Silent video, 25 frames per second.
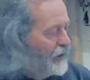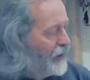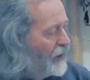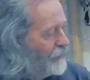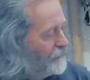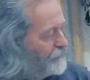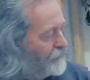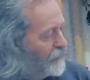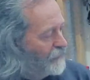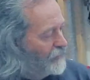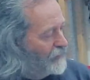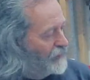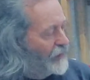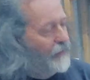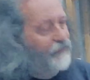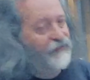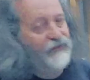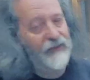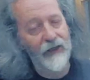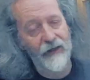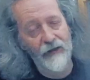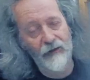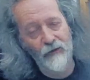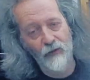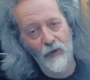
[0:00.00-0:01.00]
And the left
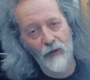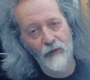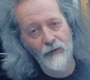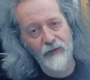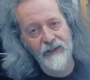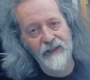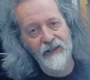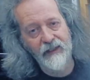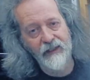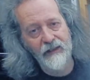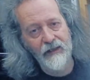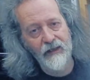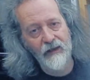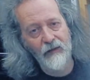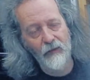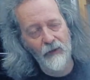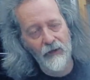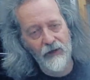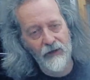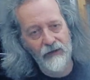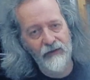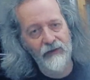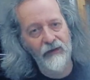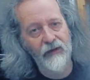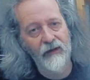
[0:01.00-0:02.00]
hand will be dealing
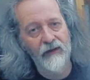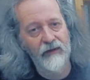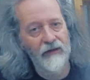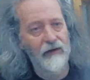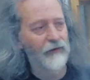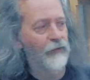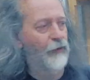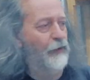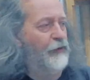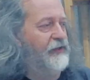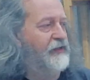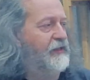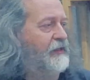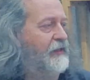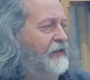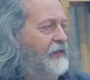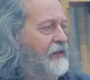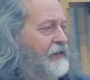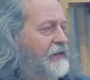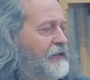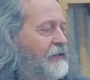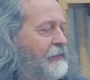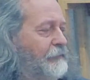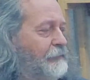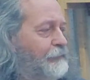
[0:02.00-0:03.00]
with the
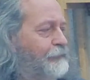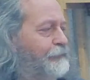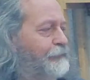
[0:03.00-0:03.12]
voicings.